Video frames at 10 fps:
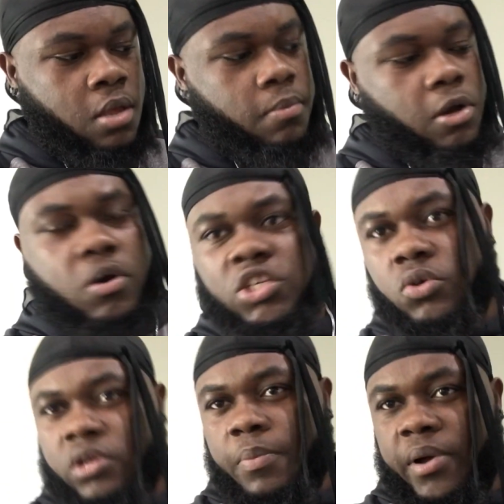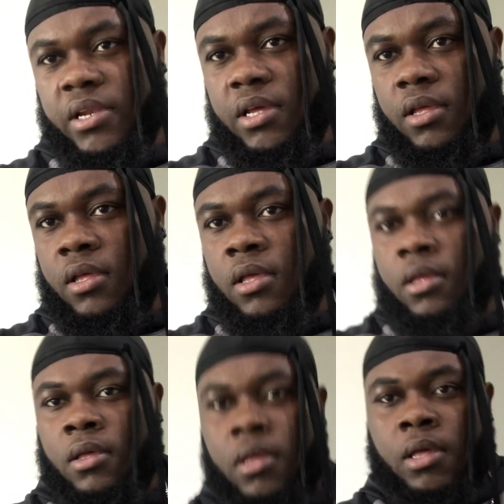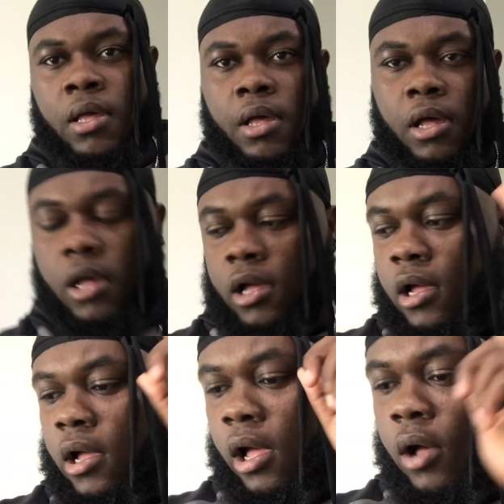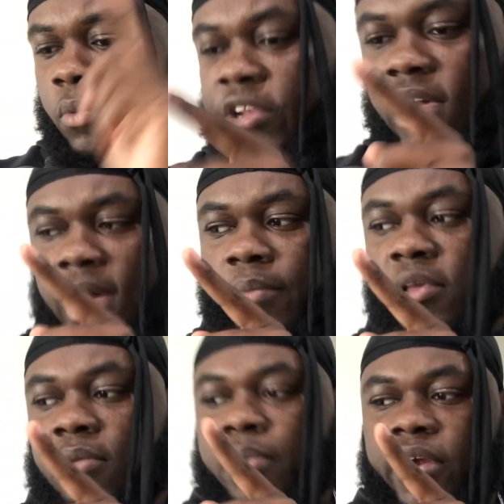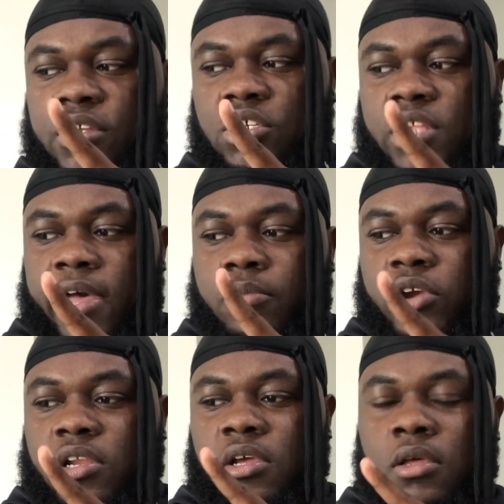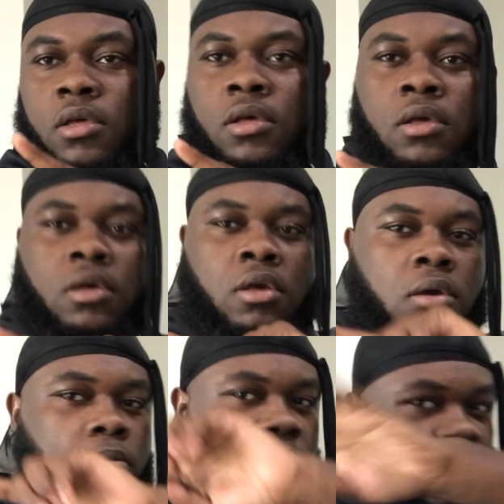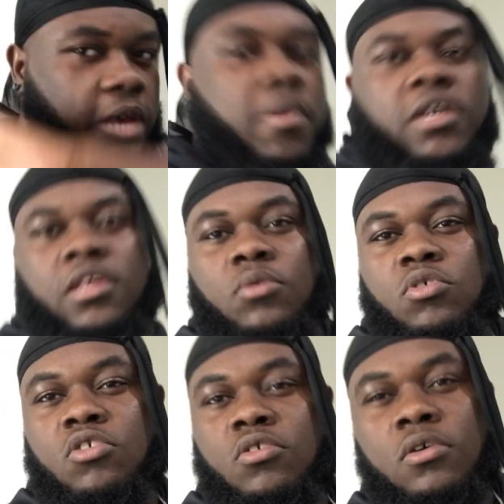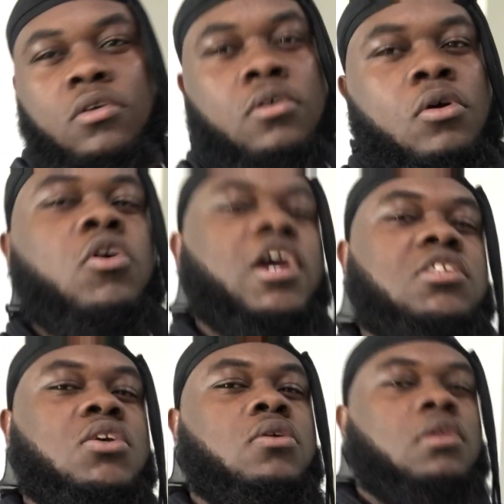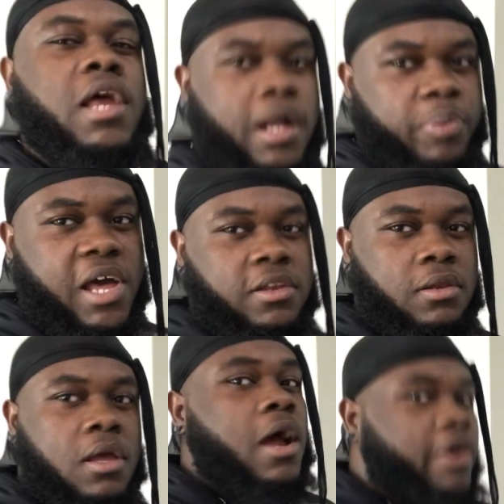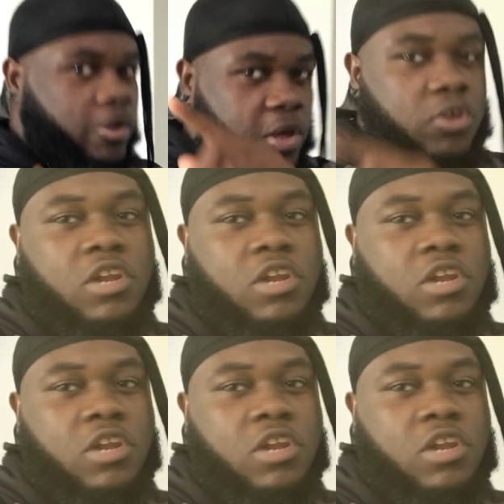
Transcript: wash out the pot there. And when the caramel porridge time ready, I check back in with it though. Oh, that sound like a plan? Alright, we'll do